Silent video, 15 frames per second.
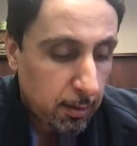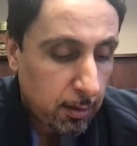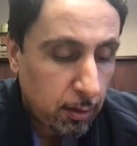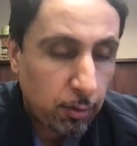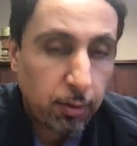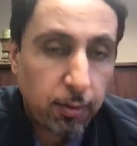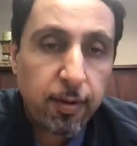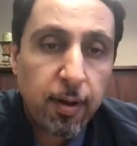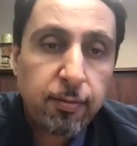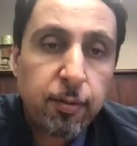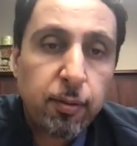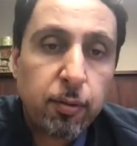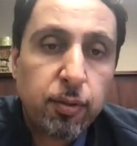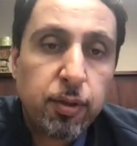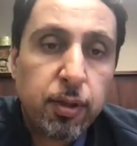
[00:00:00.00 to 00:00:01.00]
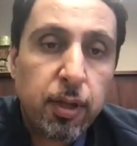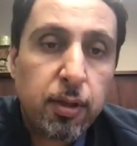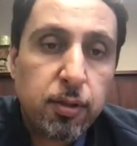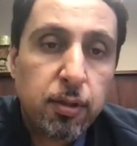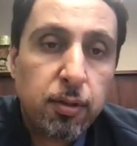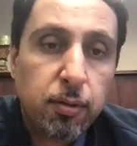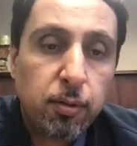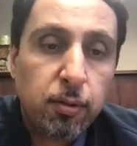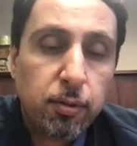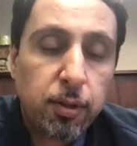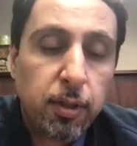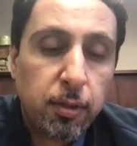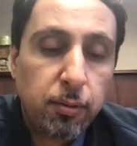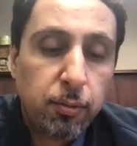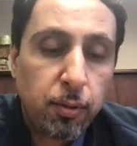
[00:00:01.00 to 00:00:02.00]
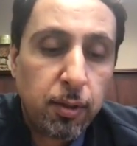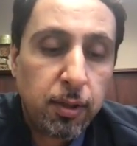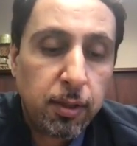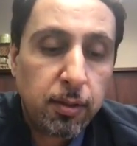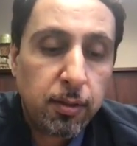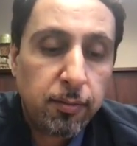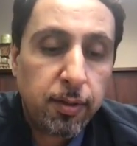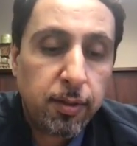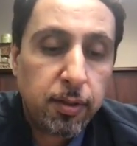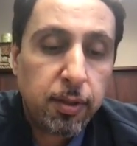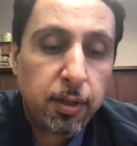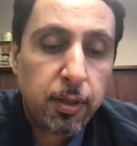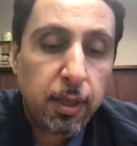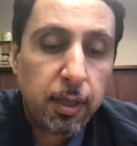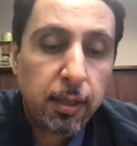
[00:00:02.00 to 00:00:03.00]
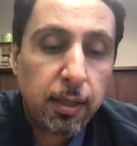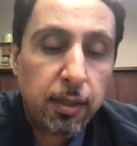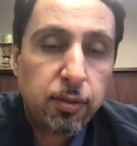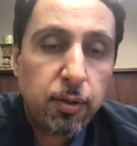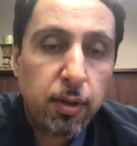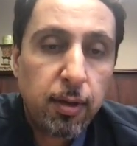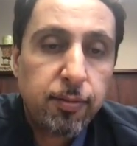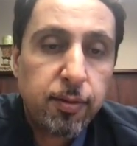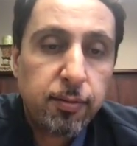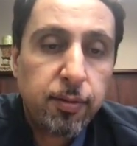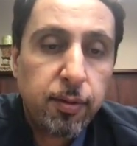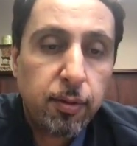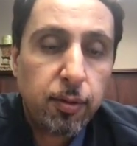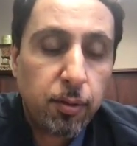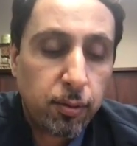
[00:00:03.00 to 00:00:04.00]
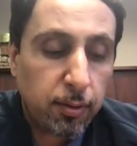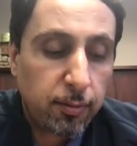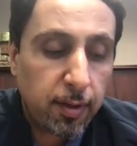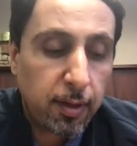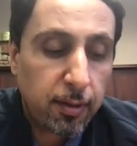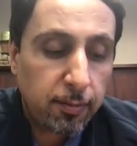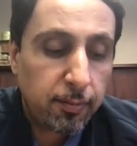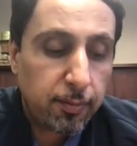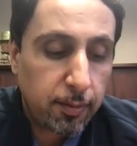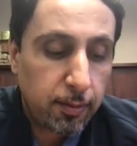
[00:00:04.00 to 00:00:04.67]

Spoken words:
Aortic valve regurgitation, you don't really do any intervention unless you have severe aortic valve